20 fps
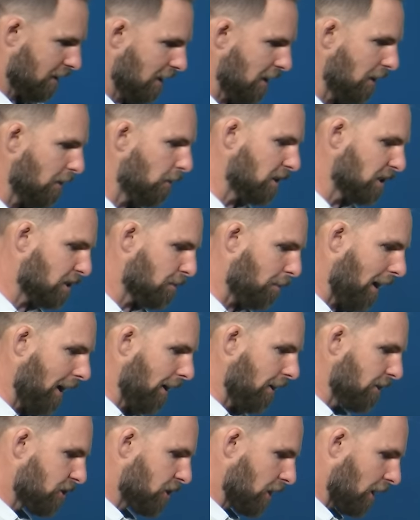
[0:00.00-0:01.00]
that you
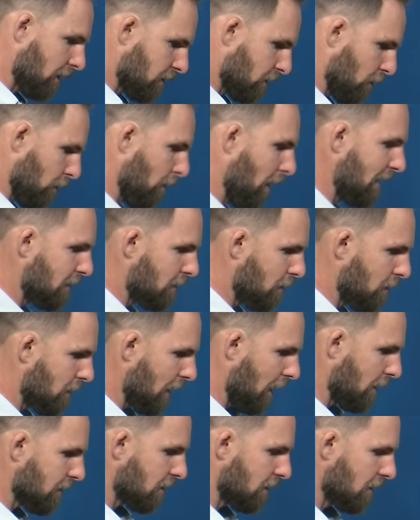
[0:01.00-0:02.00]
inspired John to write
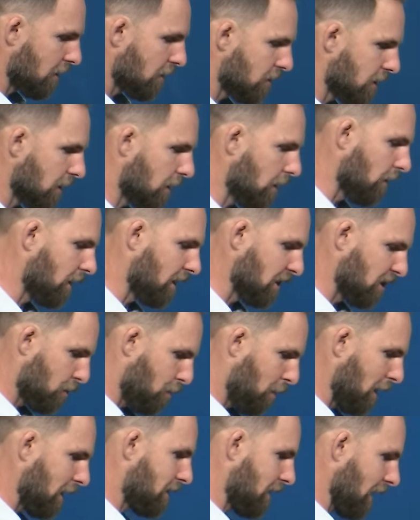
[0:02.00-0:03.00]
2,000 years ago can
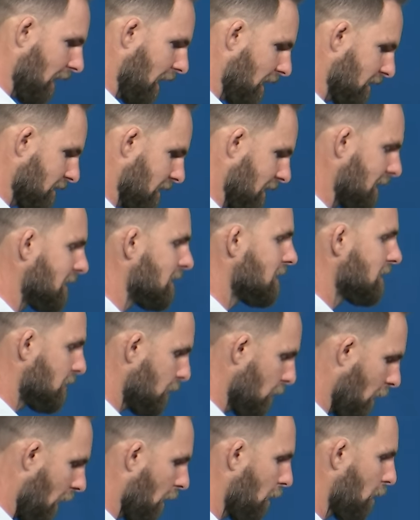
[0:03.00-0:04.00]
speak to us and
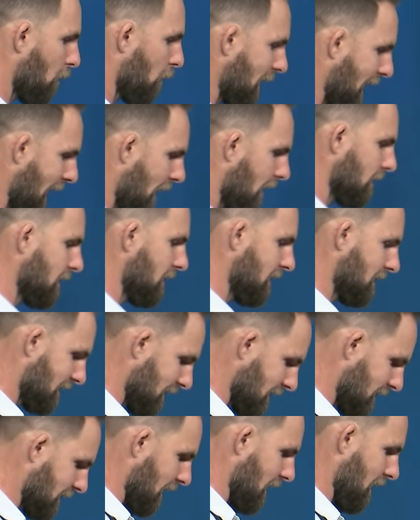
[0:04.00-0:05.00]
into our reality
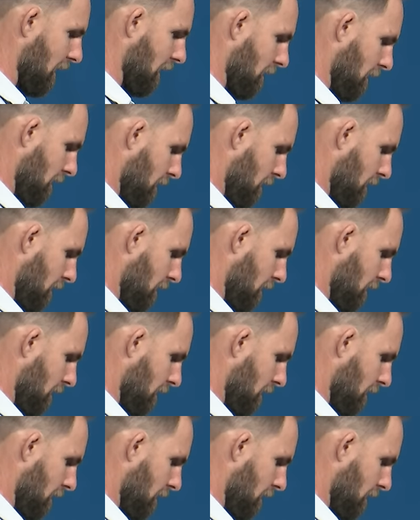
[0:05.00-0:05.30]
today.